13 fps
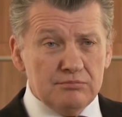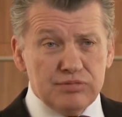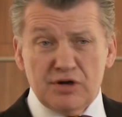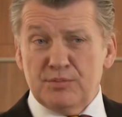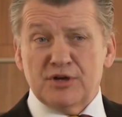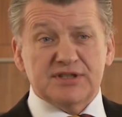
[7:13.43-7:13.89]

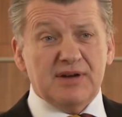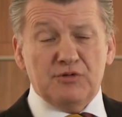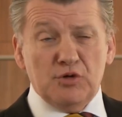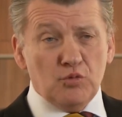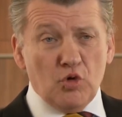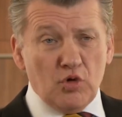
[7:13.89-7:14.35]
pretty much
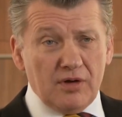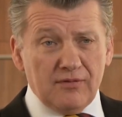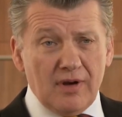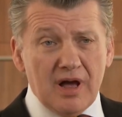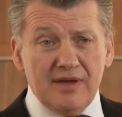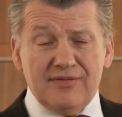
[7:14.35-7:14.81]
every walk
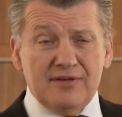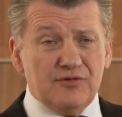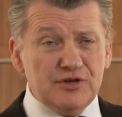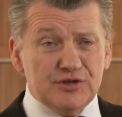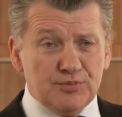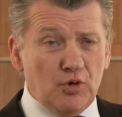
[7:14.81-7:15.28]
of life,
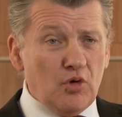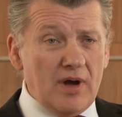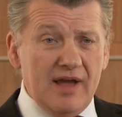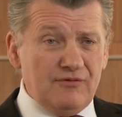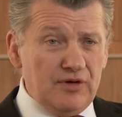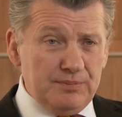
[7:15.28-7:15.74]
every
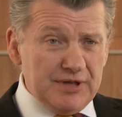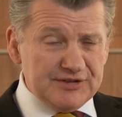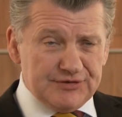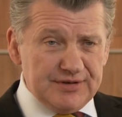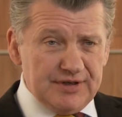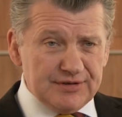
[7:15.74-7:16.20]
sport, every
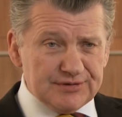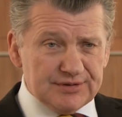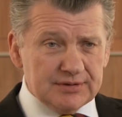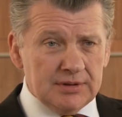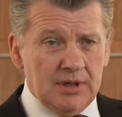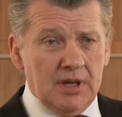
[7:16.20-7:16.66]

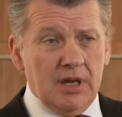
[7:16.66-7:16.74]
business.